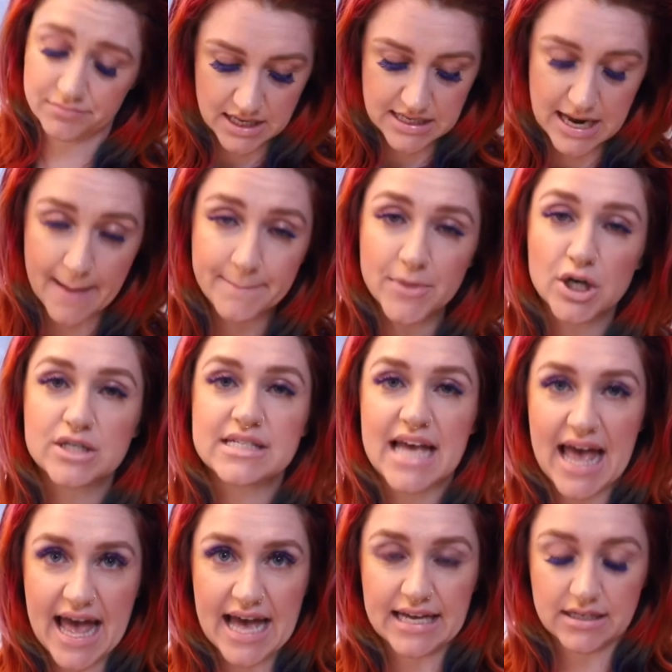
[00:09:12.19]
Number
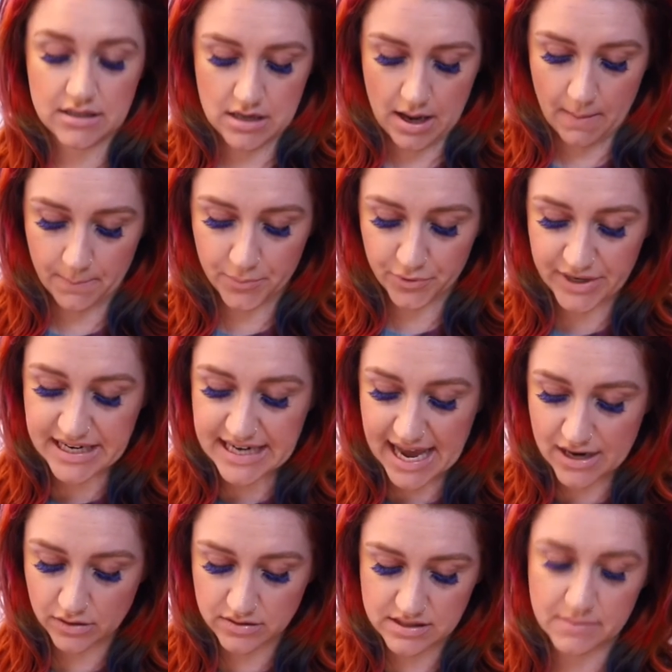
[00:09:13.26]
10,
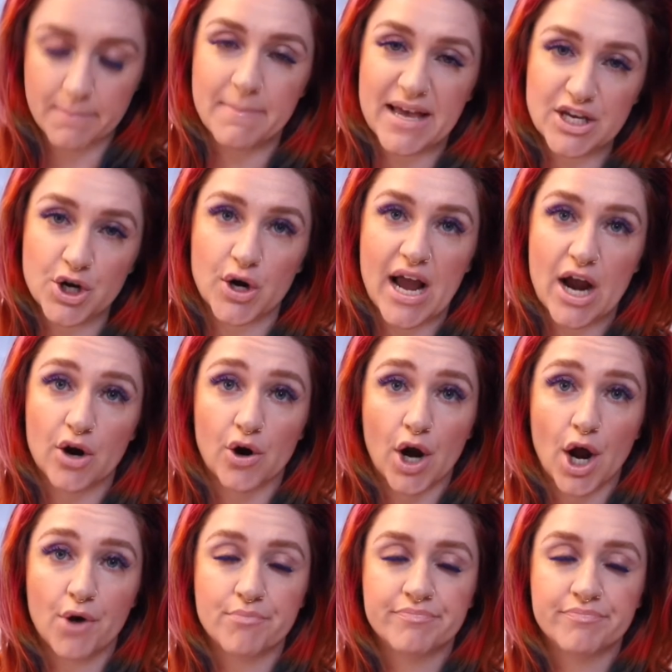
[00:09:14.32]
prenatals make your hair grow.